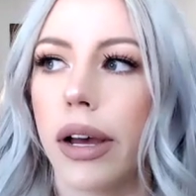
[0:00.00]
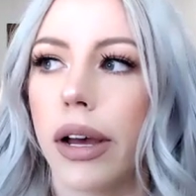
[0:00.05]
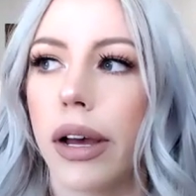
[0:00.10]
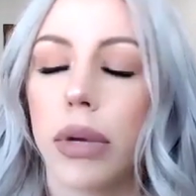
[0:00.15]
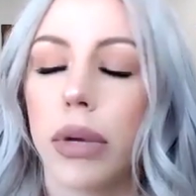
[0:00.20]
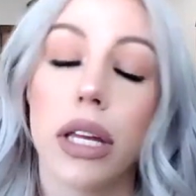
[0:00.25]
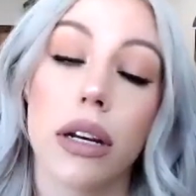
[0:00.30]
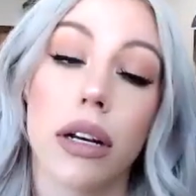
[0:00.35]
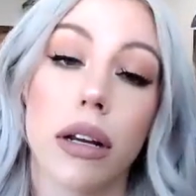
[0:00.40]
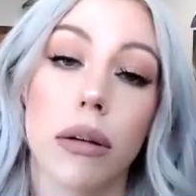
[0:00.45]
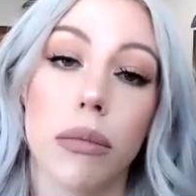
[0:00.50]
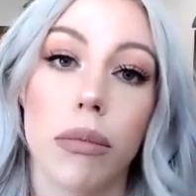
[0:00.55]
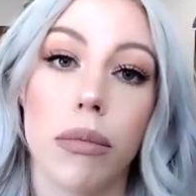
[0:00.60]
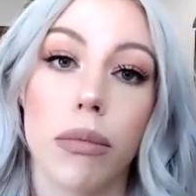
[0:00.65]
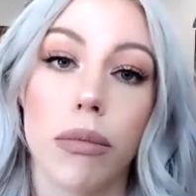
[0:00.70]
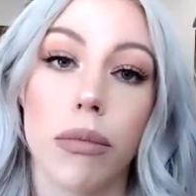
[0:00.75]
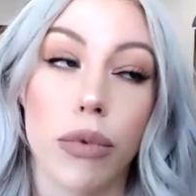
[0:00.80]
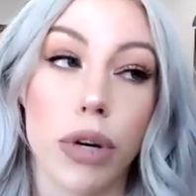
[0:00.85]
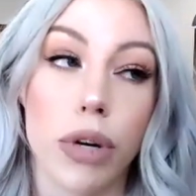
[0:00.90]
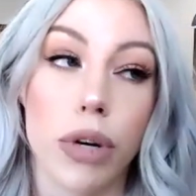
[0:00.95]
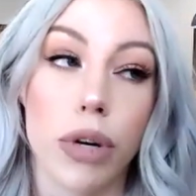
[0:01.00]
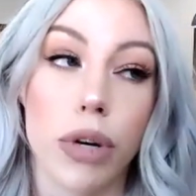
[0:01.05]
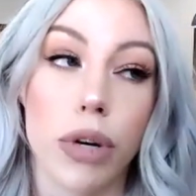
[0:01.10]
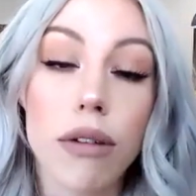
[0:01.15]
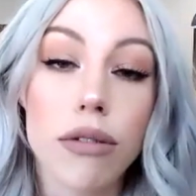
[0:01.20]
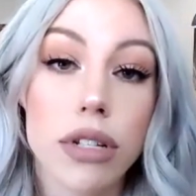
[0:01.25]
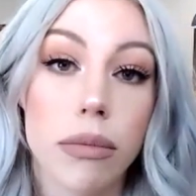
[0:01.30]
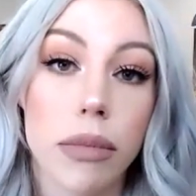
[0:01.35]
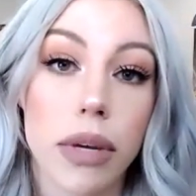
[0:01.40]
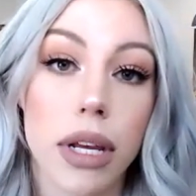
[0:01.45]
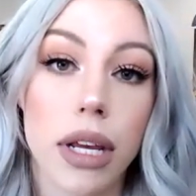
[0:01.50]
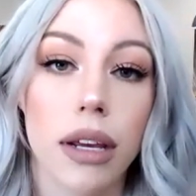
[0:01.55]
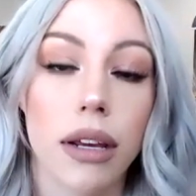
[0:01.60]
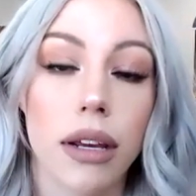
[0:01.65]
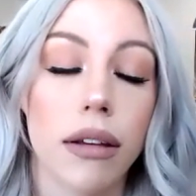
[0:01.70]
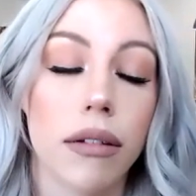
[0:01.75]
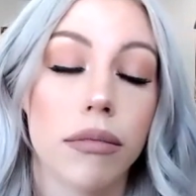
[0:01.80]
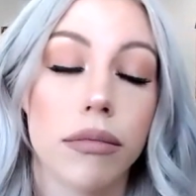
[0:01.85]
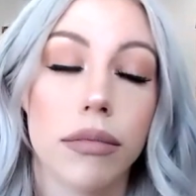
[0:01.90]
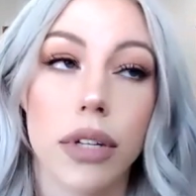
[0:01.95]
he ended up reaching out to
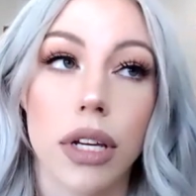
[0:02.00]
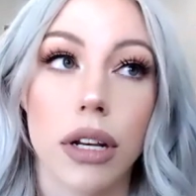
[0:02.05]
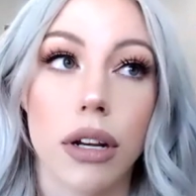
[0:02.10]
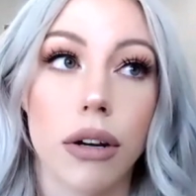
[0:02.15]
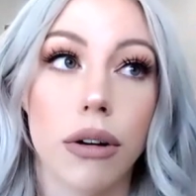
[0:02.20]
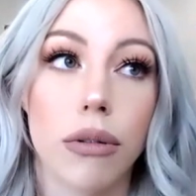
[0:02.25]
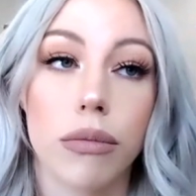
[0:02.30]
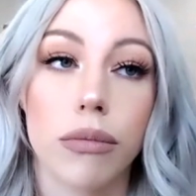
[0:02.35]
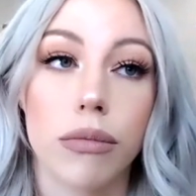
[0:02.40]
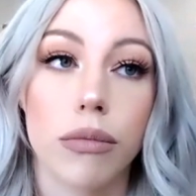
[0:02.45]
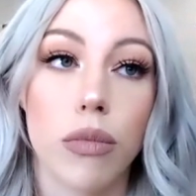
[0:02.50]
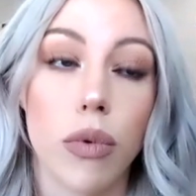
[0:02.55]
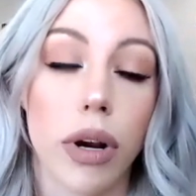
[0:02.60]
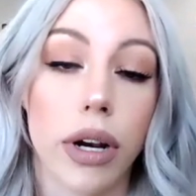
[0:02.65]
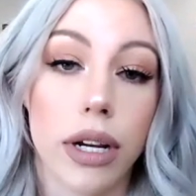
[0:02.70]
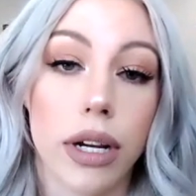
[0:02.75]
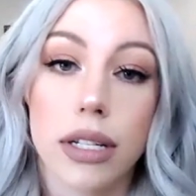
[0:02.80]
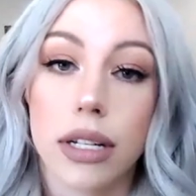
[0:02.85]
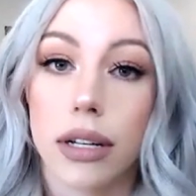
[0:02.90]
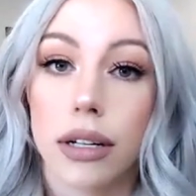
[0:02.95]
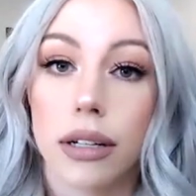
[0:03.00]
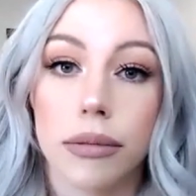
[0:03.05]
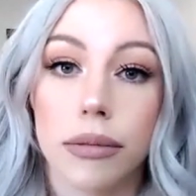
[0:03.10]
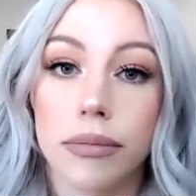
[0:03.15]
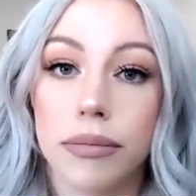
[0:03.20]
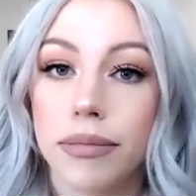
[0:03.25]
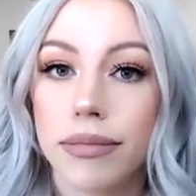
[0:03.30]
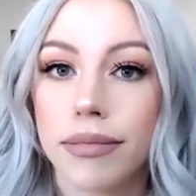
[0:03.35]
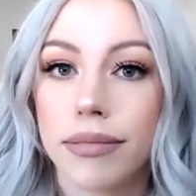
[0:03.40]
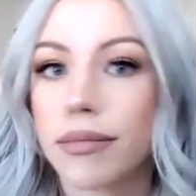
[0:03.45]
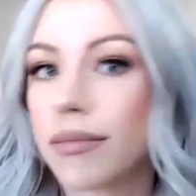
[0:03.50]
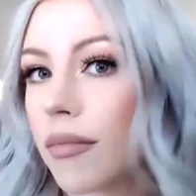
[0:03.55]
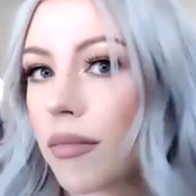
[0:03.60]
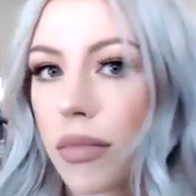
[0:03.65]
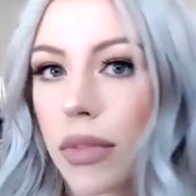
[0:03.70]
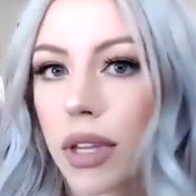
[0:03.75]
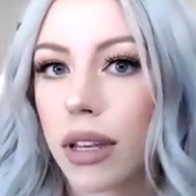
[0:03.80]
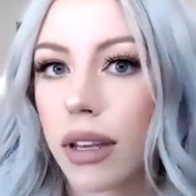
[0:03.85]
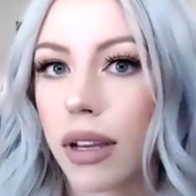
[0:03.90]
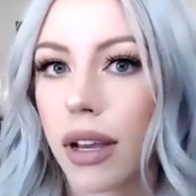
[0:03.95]
me, you know, wanting to
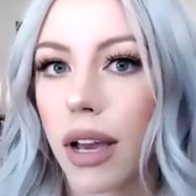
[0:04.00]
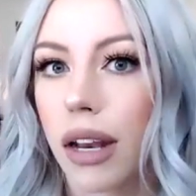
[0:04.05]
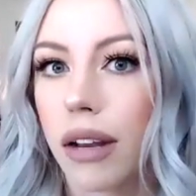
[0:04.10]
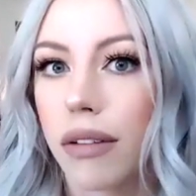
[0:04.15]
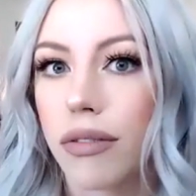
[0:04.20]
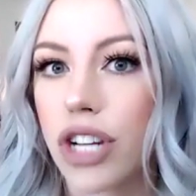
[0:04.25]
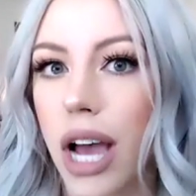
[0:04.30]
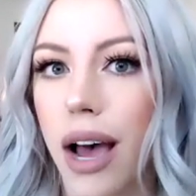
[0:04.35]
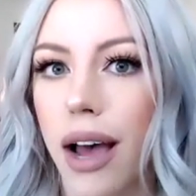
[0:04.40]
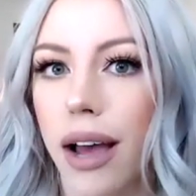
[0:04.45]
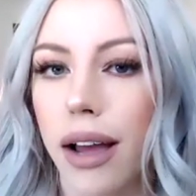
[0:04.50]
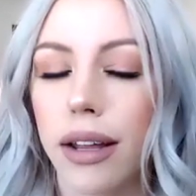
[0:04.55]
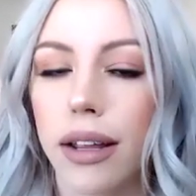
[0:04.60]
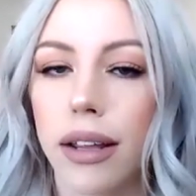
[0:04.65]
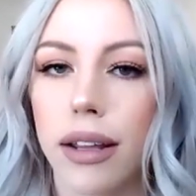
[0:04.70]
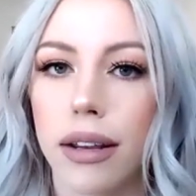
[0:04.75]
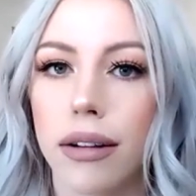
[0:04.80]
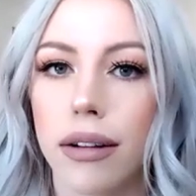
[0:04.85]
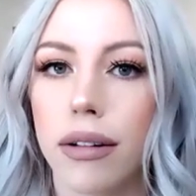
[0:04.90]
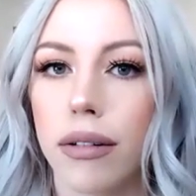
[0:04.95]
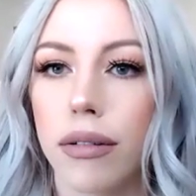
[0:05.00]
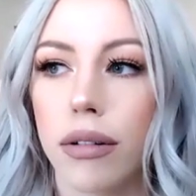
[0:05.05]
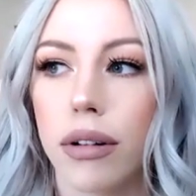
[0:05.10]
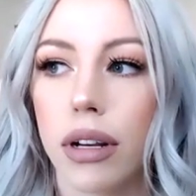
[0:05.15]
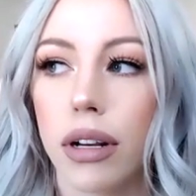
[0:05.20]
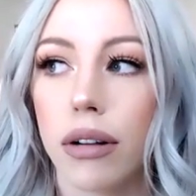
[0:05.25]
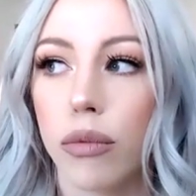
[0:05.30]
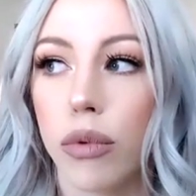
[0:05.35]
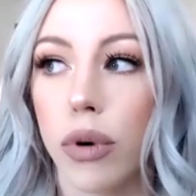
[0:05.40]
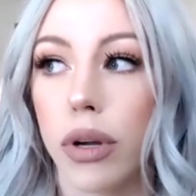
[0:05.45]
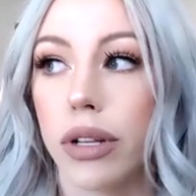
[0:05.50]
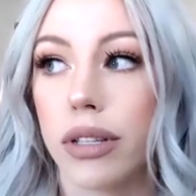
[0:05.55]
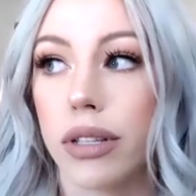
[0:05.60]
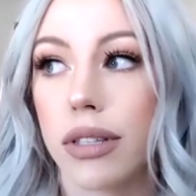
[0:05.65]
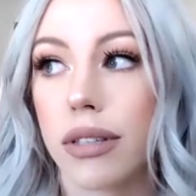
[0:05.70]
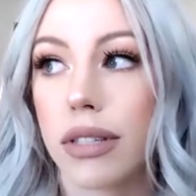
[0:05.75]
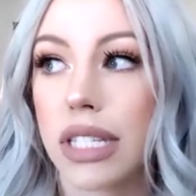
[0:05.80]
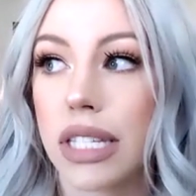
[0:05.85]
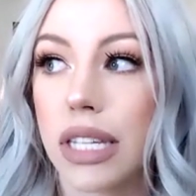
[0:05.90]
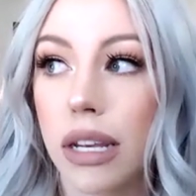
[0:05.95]
kind of chat. And
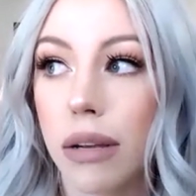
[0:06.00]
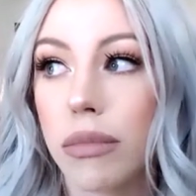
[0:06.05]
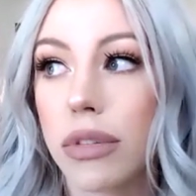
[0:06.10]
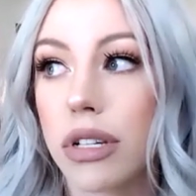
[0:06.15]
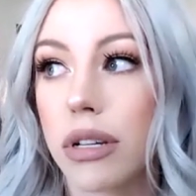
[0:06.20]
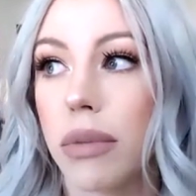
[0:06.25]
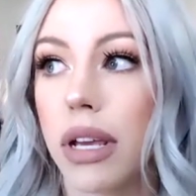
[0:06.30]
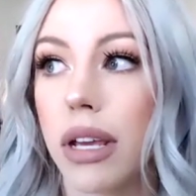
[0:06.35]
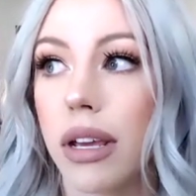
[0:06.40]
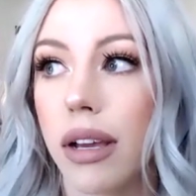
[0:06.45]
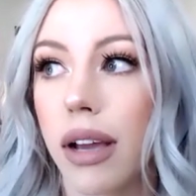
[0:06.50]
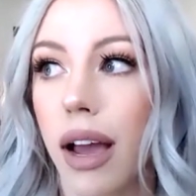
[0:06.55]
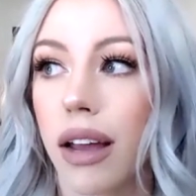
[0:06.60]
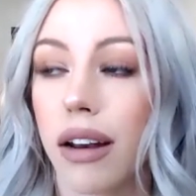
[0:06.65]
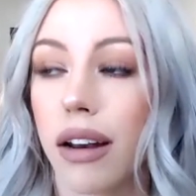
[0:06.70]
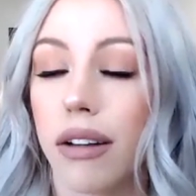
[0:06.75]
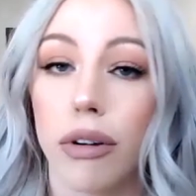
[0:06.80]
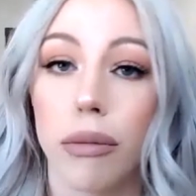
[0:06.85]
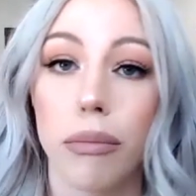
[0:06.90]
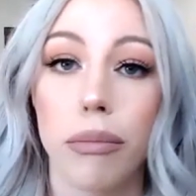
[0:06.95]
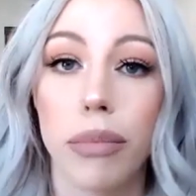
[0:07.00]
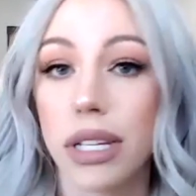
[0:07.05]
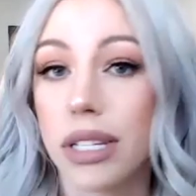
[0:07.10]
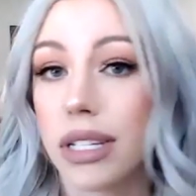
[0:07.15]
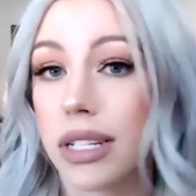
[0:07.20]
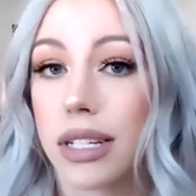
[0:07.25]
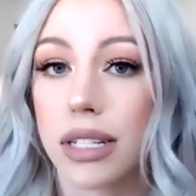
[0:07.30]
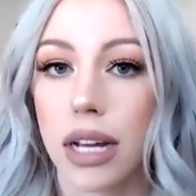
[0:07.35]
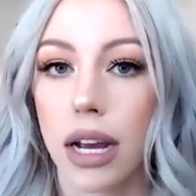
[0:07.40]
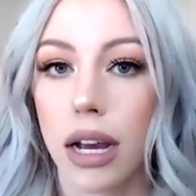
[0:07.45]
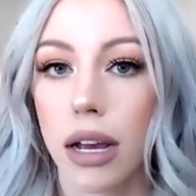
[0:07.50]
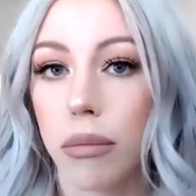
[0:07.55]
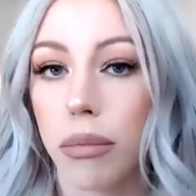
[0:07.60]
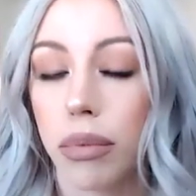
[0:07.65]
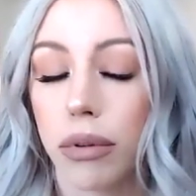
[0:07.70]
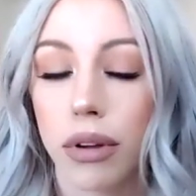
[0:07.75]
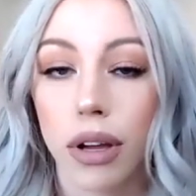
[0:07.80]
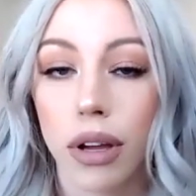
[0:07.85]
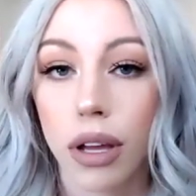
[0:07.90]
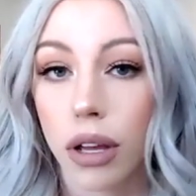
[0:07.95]
what seemed to be kind of a business
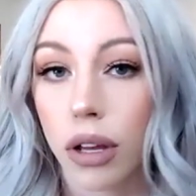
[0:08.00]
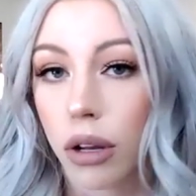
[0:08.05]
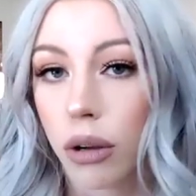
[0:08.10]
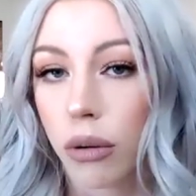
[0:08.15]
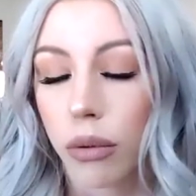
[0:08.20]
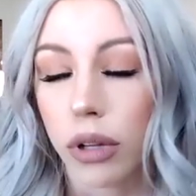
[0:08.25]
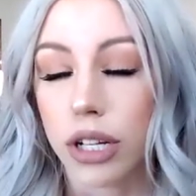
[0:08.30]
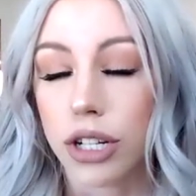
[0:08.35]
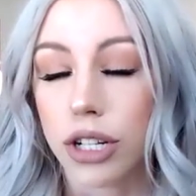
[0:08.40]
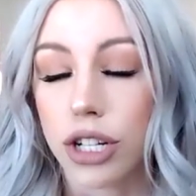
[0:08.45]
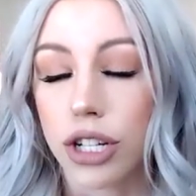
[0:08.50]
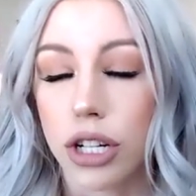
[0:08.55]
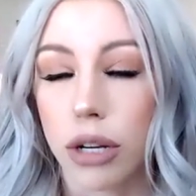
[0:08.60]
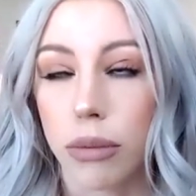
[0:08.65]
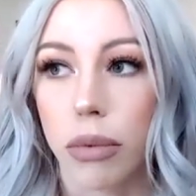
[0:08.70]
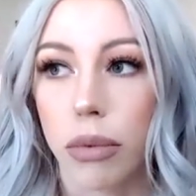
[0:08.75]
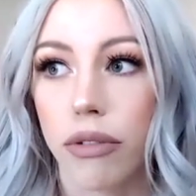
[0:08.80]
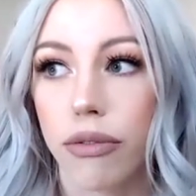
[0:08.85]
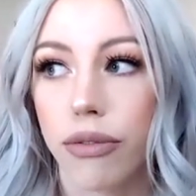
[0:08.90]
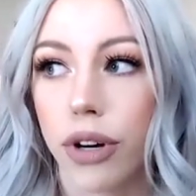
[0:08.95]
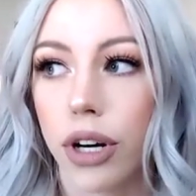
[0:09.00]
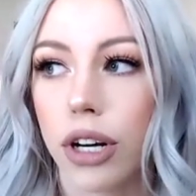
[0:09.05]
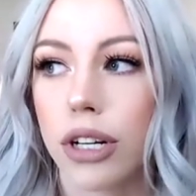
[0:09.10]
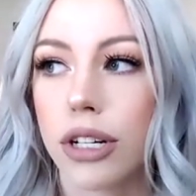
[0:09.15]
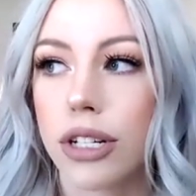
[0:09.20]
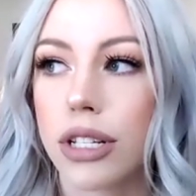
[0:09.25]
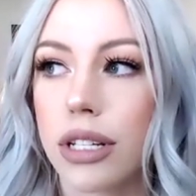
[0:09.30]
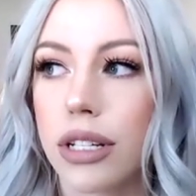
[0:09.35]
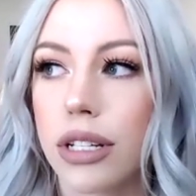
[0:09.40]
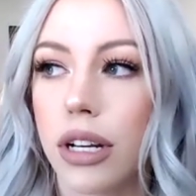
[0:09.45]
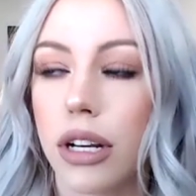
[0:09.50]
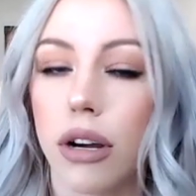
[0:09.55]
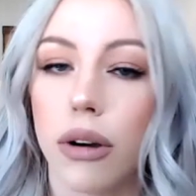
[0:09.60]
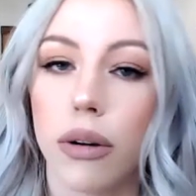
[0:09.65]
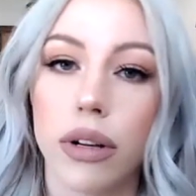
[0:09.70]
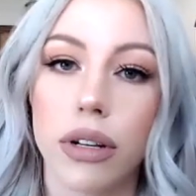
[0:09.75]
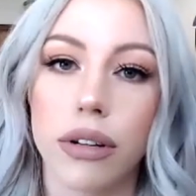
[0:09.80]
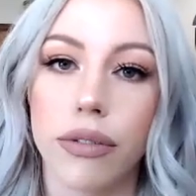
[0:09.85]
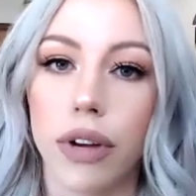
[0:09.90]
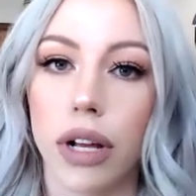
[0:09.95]
type relationship at first, you know,
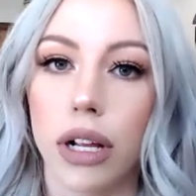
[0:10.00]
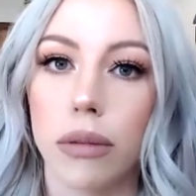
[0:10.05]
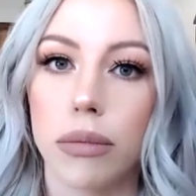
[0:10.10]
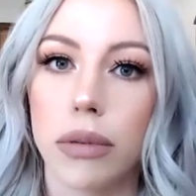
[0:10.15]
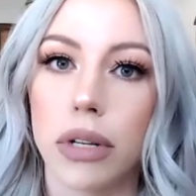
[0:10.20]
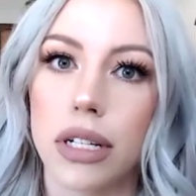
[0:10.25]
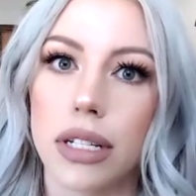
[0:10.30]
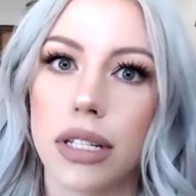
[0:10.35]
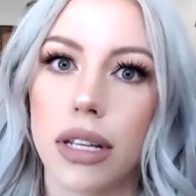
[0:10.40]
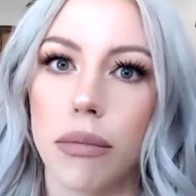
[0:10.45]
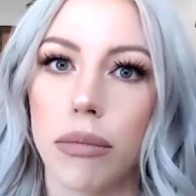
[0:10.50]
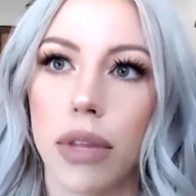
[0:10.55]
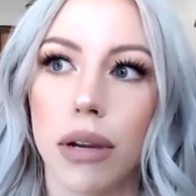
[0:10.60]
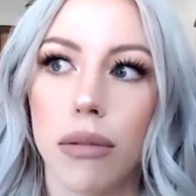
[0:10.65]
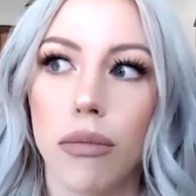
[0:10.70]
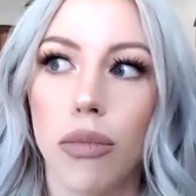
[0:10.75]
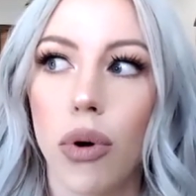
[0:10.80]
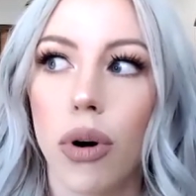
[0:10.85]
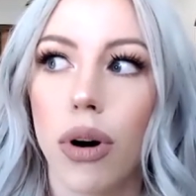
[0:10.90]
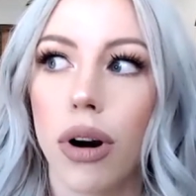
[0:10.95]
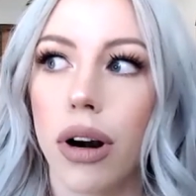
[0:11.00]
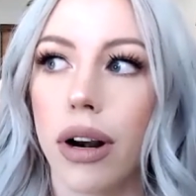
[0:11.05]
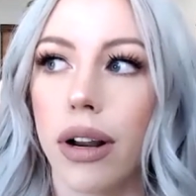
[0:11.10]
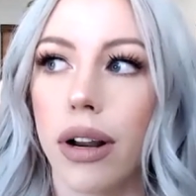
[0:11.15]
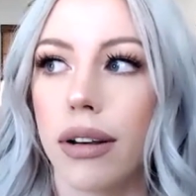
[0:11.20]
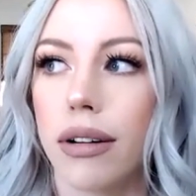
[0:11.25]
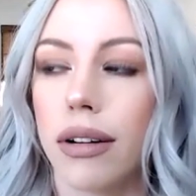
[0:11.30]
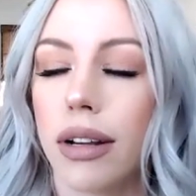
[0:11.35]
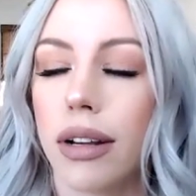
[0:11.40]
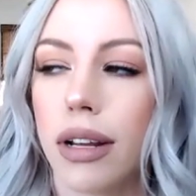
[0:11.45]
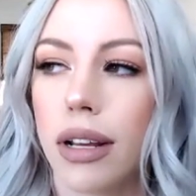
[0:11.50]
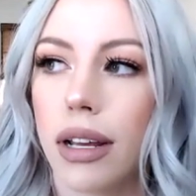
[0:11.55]
it developed into something more. And